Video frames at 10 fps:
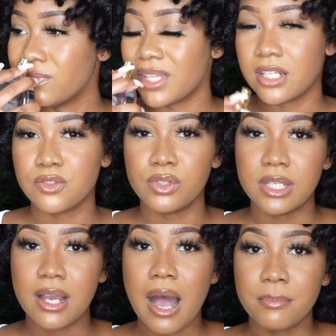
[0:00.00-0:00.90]
that doesn't
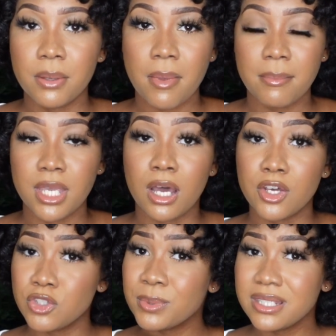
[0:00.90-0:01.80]
really compliment me
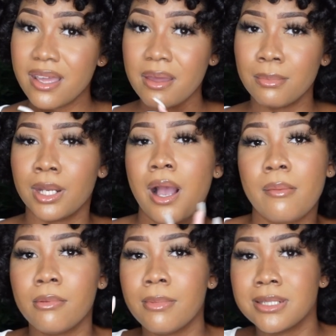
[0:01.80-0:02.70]
100%, but it
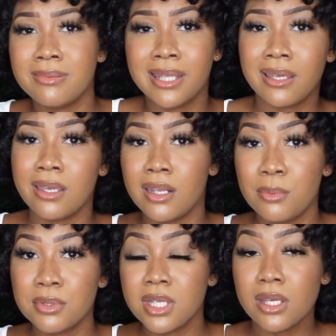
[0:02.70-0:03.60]
compliments me like
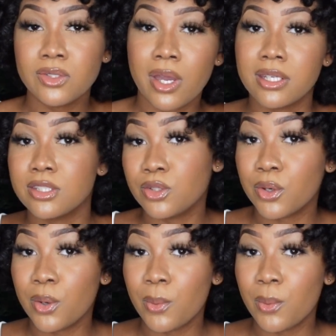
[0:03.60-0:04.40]
80%, so I can still get